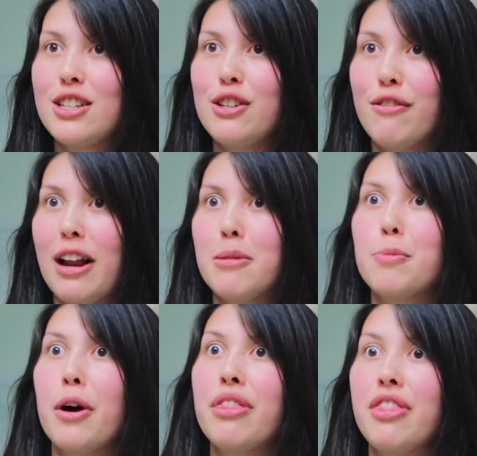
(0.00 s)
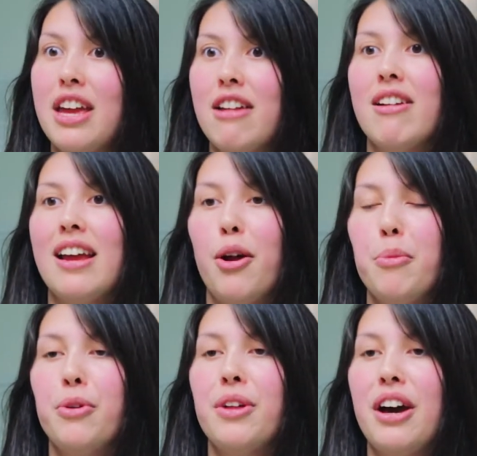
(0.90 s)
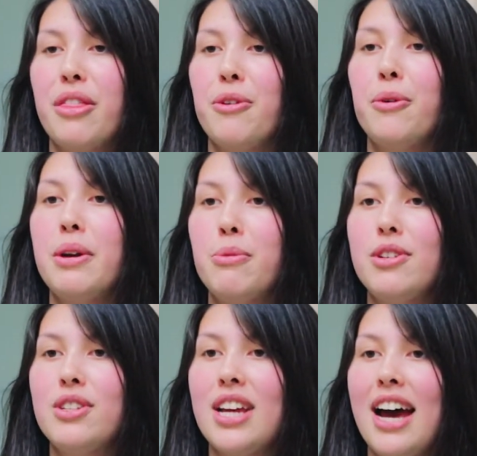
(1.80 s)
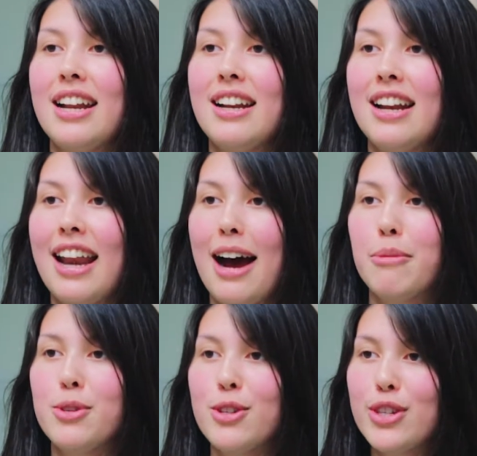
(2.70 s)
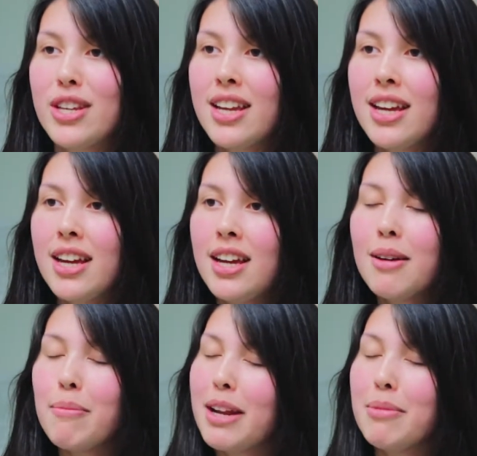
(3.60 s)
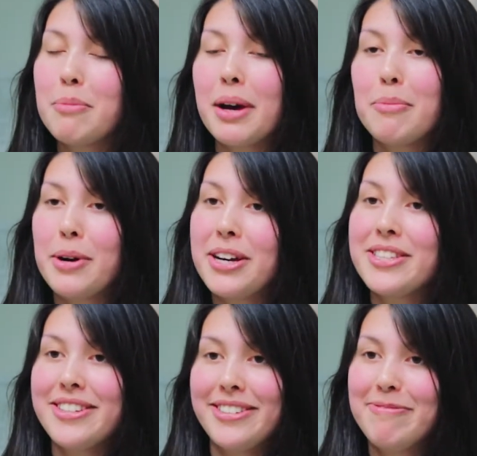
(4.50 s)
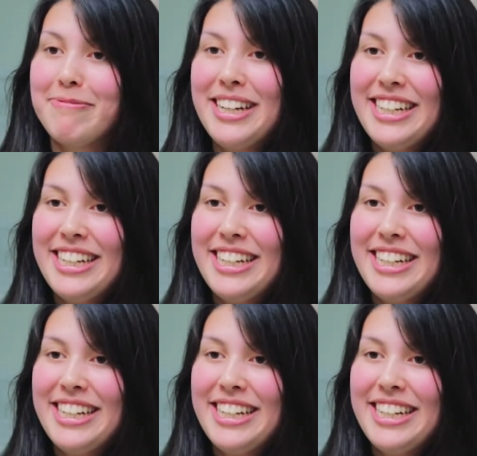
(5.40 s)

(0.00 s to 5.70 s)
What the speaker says: develops my theory a lot more than I thought it would, and labs has made me a better person.